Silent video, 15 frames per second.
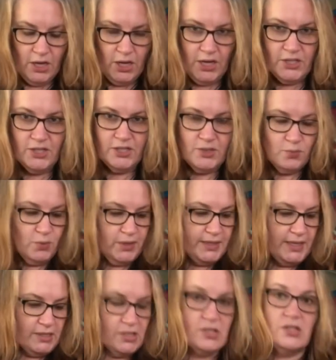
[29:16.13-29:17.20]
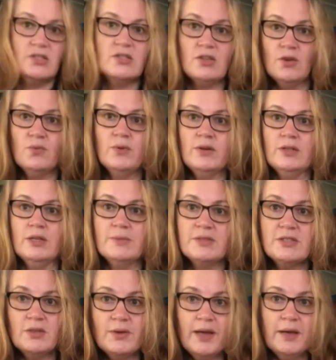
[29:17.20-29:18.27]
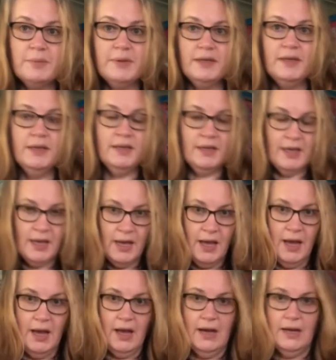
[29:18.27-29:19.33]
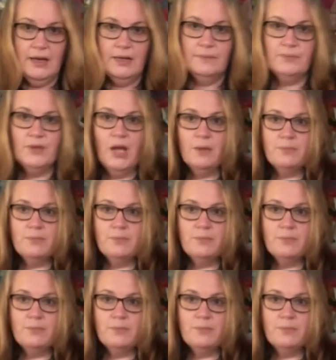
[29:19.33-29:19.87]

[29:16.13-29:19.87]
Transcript: It just worked out so well. I'm so happy. I'm